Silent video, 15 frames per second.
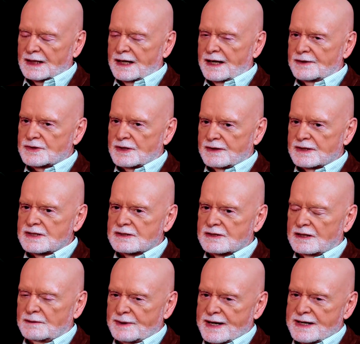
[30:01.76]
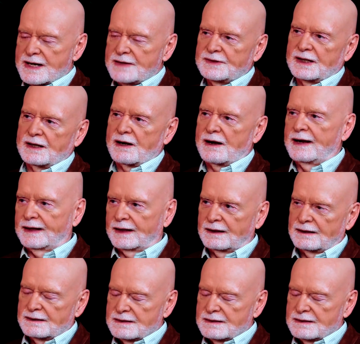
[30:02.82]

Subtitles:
Yeah, so this is going to be an underlying,